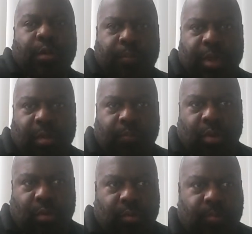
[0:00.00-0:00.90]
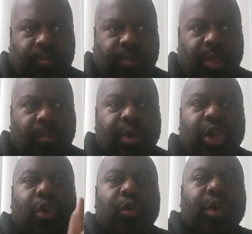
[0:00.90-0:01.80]
people
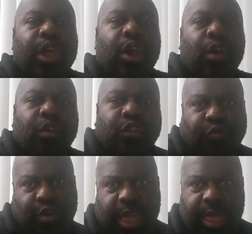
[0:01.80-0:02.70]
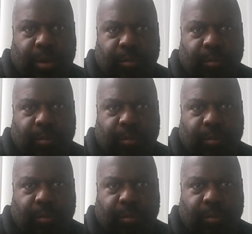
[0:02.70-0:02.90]
procuring girls for him.